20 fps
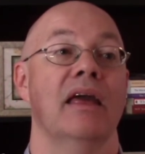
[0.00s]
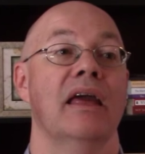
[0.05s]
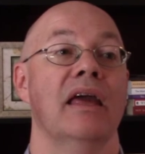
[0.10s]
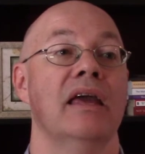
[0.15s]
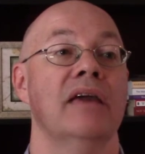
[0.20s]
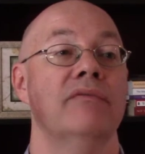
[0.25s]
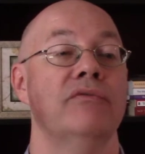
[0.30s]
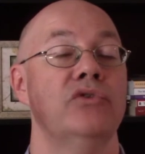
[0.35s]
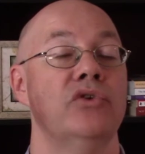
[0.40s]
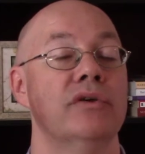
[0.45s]

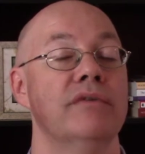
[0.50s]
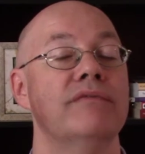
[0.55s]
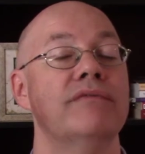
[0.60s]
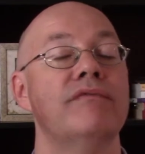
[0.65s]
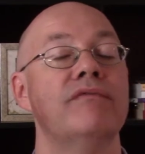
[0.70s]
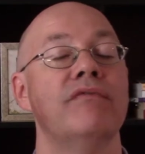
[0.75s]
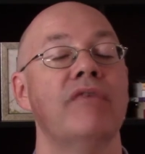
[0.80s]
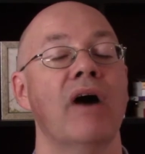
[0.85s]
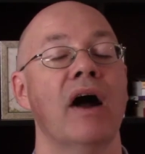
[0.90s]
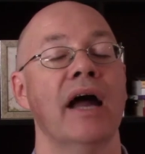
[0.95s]
If you've
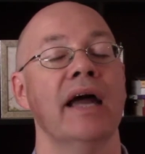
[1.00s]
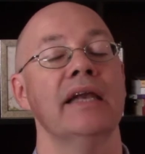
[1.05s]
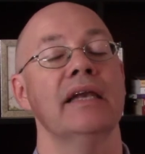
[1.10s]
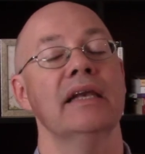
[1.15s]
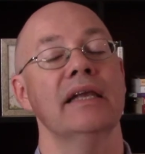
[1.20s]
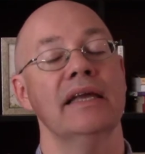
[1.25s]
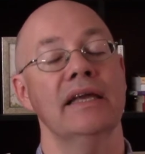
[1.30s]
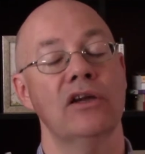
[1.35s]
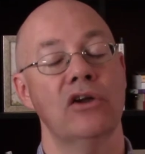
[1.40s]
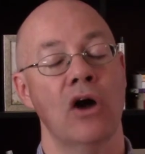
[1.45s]

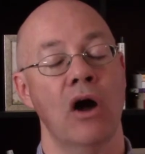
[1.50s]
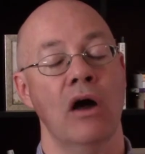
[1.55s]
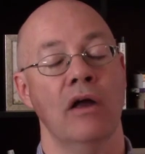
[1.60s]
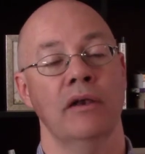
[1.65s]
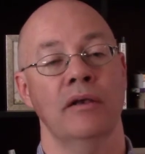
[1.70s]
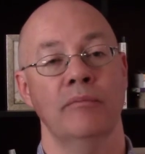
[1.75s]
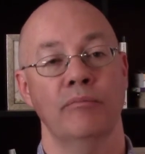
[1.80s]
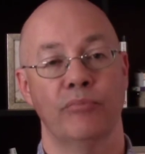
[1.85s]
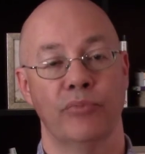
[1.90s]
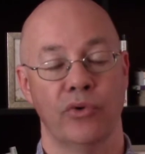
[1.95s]
finally
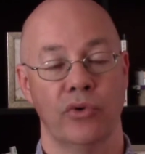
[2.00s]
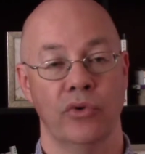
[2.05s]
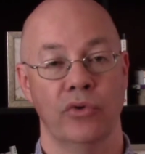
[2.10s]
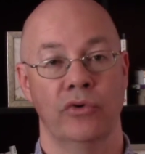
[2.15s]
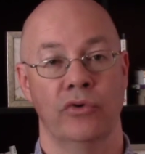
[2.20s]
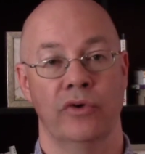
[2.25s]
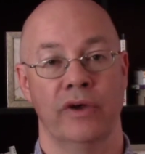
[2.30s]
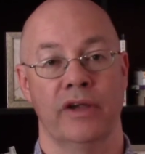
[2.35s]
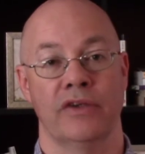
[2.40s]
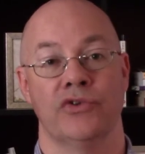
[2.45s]
gotten
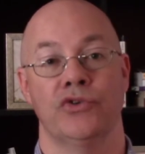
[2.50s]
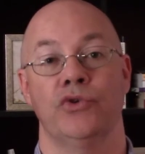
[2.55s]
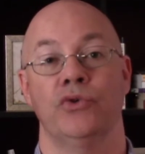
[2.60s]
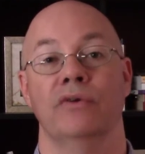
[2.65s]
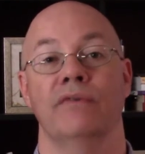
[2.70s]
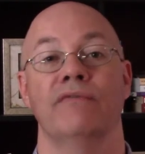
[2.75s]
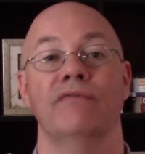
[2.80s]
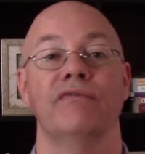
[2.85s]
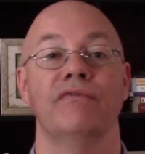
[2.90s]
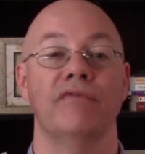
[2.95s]
progress,
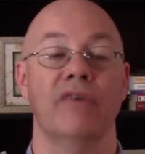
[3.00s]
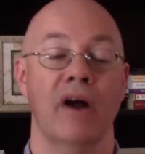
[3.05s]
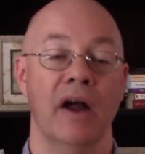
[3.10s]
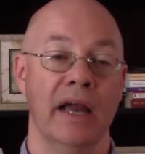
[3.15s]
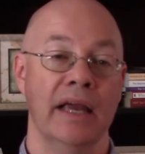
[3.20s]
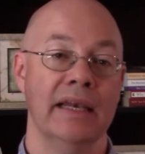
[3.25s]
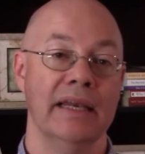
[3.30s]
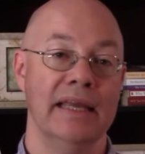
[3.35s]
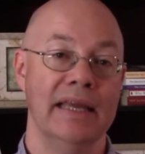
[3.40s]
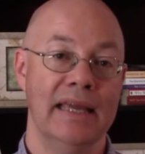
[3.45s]
you're
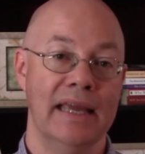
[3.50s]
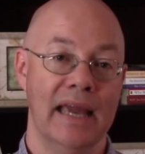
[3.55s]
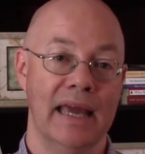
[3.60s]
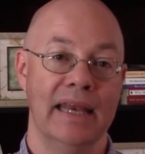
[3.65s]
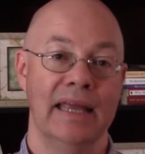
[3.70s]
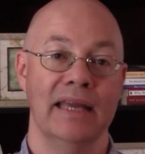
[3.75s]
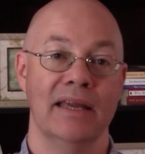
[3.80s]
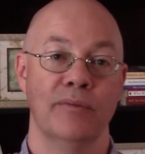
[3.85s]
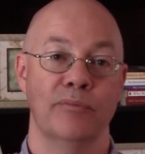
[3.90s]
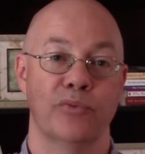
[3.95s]
finally
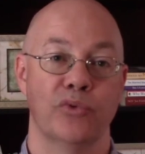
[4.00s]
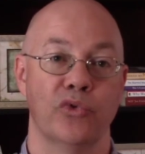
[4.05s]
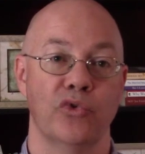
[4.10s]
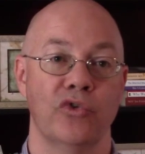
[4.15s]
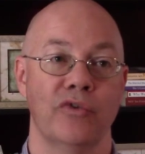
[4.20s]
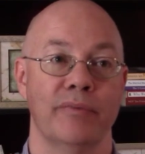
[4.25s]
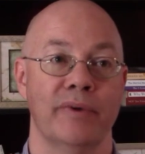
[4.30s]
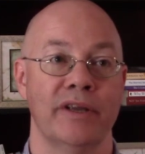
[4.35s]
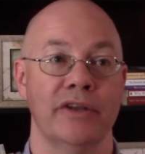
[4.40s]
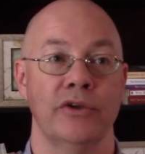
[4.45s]
getting
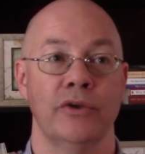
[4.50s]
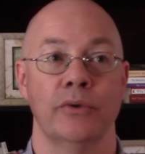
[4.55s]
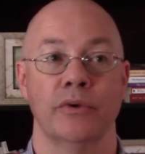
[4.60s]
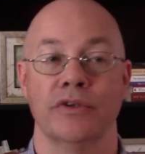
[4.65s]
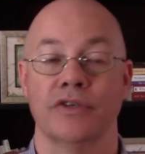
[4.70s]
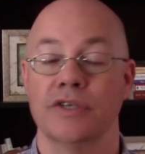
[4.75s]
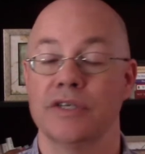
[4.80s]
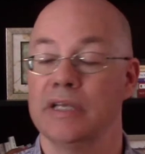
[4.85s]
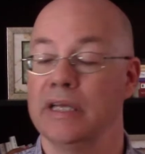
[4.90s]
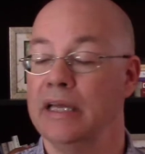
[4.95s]
improvement, you're
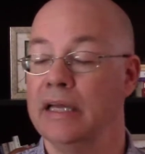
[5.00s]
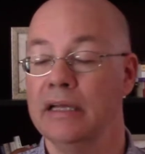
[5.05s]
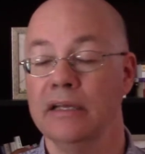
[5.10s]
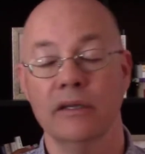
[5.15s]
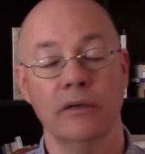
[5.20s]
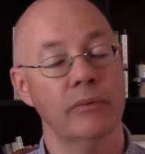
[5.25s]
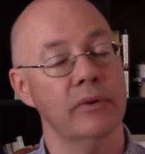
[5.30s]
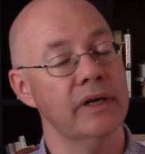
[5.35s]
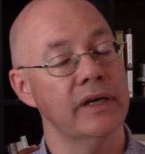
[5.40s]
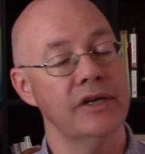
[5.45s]
seeing
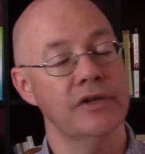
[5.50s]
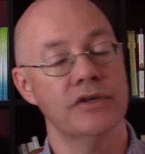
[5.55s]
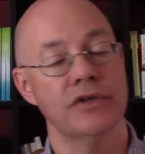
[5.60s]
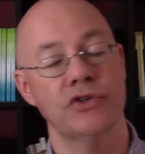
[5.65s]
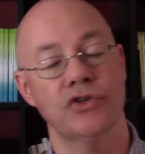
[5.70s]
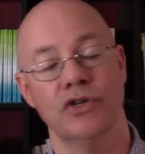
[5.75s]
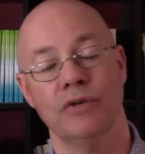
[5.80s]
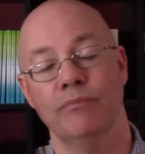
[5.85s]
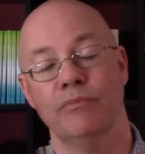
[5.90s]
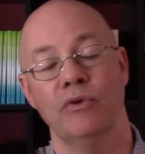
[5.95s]
the
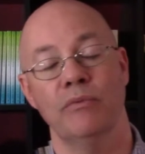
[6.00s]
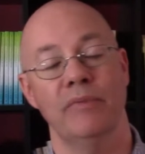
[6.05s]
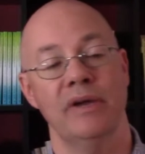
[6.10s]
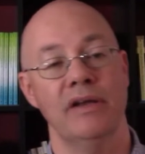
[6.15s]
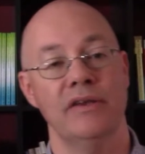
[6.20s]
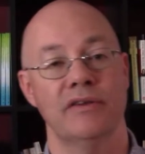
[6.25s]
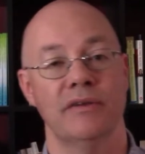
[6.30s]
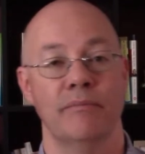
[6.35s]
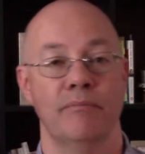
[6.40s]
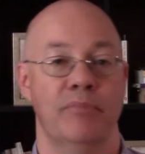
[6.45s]
relationship
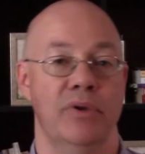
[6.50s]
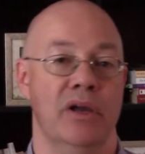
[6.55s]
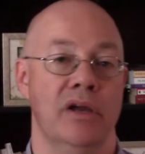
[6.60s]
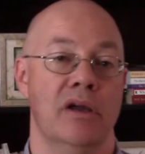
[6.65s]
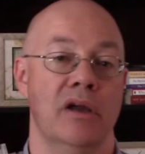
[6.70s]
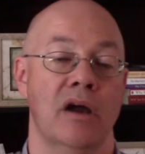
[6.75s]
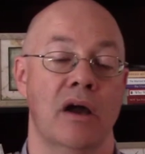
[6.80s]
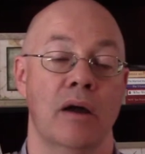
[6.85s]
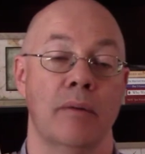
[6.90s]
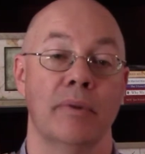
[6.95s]
momentum
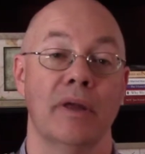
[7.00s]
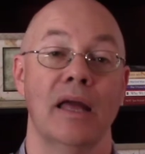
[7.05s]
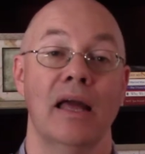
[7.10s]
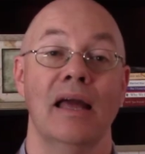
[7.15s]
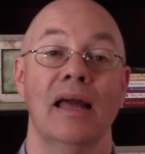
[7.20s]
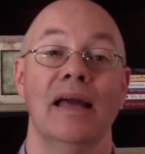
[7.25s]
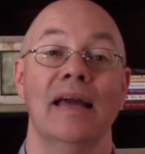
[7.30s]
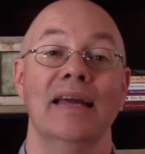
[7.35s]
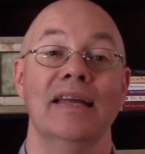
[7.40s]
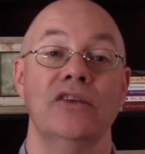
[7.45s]
pick up,
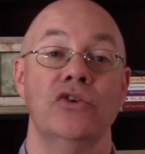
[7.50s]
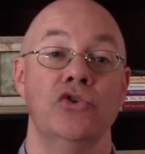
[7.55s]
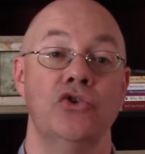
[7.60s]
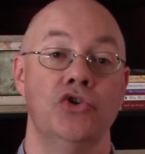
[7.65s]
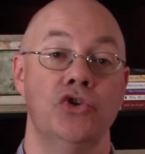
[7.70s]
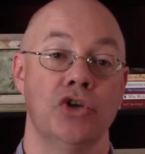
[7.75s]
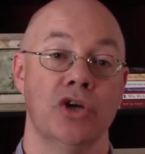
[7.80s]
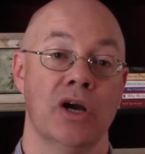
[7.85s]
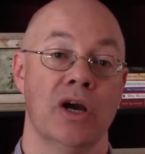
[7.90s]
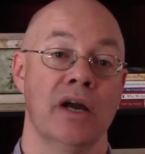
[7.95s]

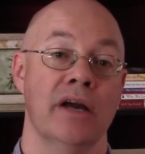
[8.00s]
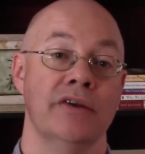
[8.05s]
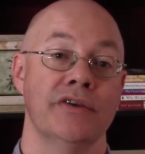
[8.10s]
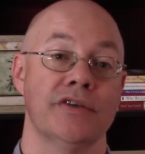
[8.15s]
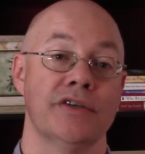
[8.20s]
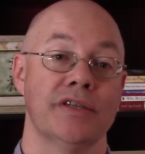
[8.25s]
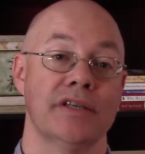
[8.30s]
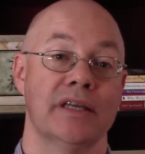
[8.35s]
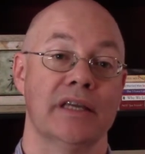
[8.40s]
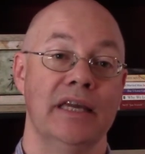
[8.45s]

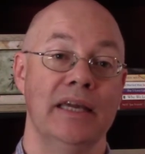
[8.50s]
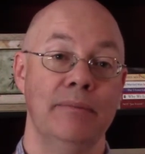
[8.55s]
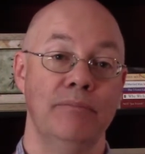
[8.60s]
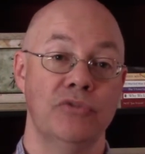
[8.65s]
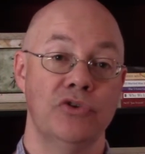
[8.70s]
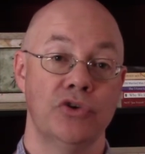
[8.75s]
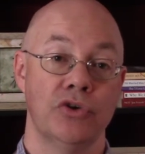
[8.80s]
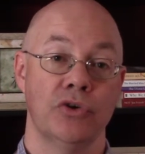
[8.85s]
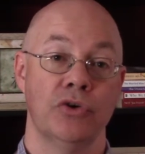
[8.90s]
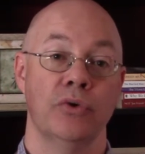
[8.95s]
just
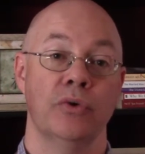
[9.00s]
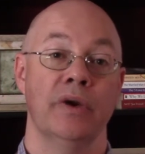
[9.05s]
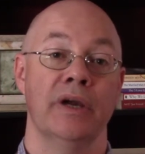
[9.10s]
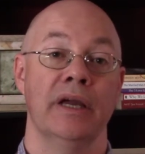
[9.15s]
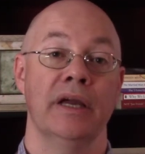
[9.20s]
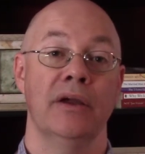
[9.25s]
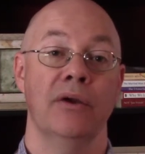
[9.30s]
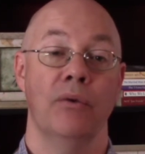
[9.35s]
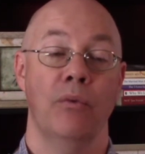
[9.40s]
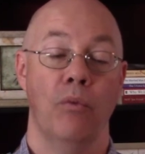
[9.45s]
keep
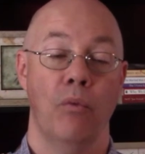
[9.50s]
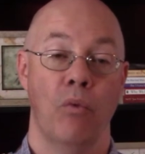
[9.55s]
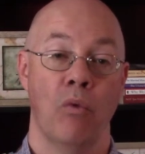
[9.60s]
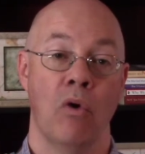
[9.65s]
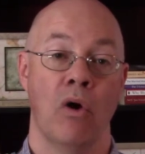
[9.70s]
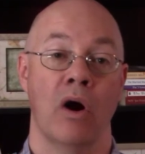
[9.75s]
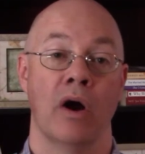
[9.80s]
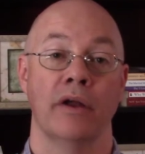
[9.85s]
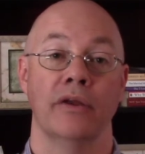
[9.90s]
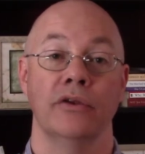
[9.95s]
doing
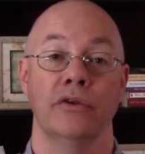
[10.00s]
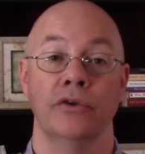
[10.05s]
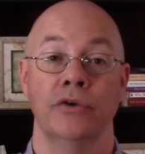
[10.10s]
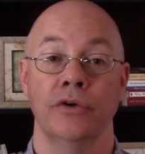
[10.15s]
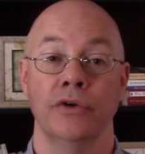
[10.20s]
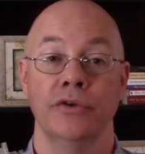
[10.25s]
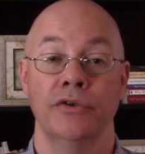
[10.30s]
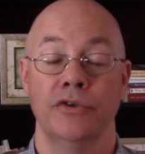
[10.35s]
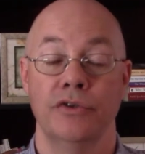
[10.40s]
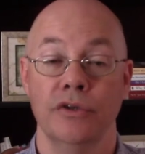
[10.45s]
what
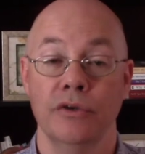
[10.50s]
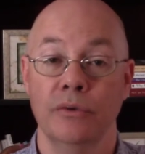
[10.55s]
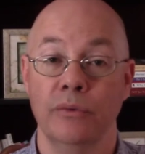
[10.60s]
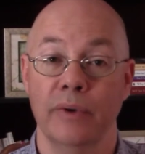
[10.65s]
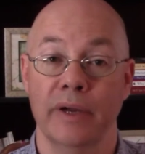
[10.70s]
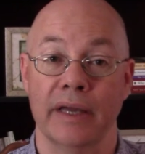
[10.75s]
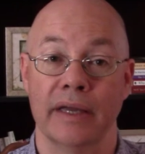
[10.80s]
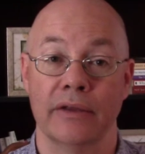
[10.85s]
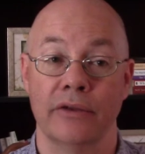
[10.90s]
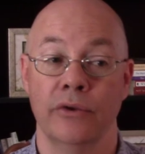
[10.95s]
you're
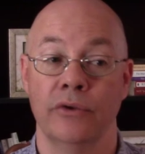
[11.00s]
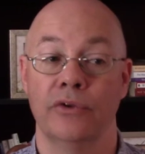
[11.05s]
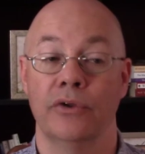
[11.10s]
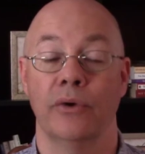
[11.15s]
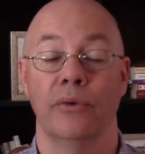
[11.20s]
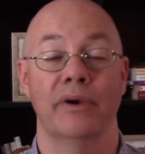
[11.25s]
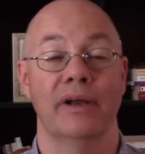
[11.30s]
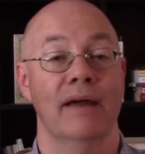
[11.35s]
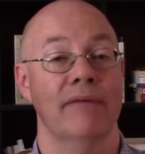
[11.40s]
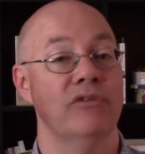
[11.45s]
doing. You
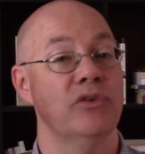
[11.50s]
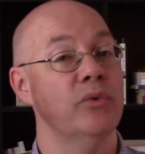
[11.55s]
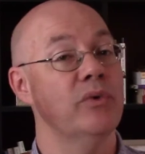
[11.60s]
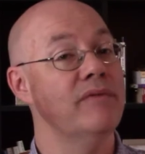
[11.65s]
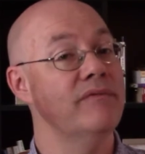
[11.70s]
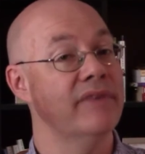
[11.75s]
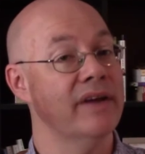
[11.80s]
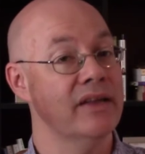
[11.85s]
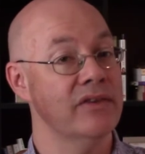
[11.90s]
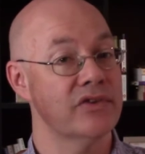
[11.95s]
don't have to
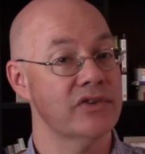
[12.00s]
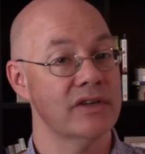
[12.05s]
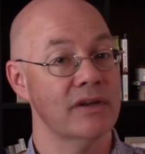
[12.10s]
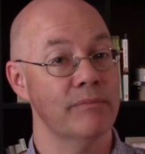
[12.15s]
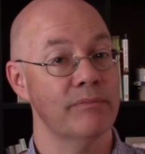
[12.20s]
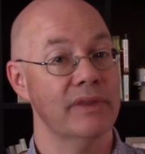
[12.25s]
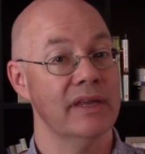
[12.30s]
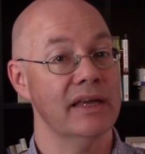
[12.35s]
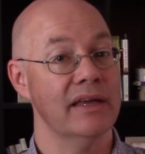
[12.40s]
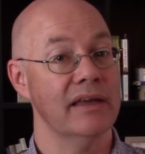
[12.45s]
invent
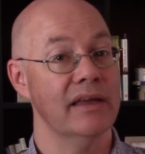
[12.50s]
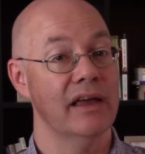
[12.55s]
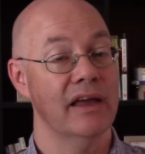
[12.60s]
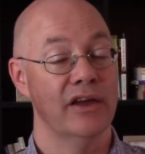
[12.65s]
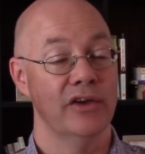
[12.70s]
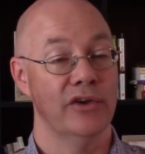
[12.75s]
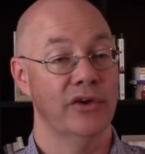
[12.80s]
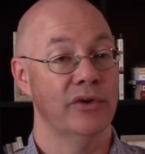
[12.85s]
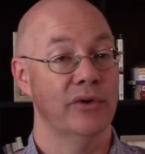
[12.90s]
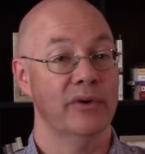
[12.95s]
something.
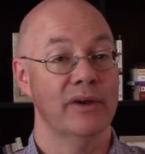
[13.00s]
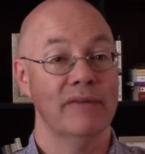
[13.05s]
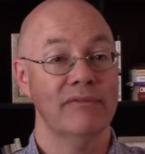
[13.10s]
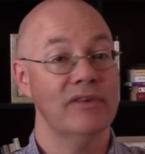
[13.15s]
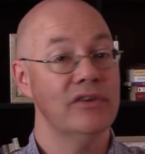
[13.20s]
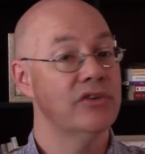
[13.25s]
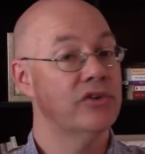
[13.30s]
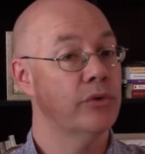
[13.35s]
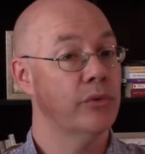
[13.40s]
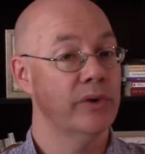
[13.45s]
You don't have
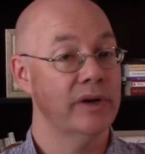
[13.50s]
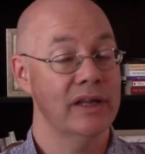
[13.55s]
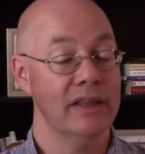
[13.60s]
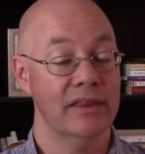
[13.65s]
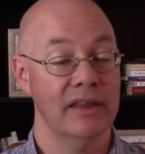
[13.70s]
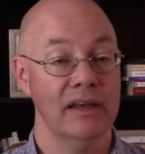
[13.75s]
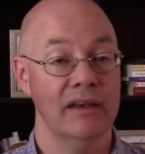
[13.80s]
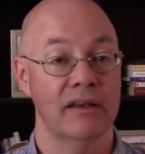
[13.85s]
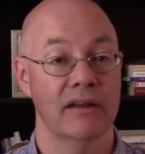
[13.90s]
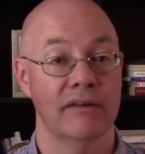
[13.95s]
to do
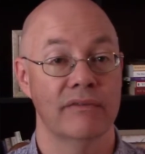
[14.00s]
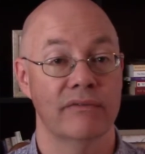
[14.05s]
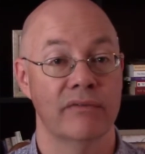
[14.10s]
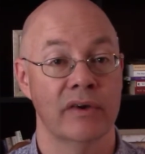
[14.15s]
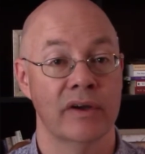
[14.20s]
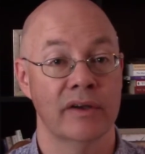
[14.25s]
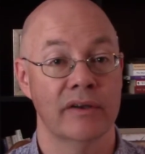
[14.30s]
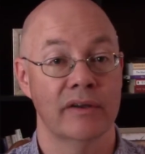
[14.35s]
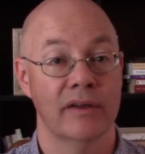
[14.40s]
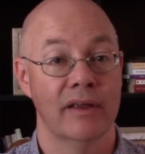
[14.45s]
anything
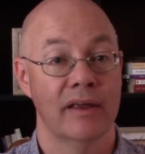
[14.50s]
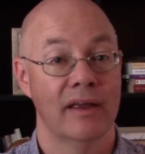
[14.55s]
different.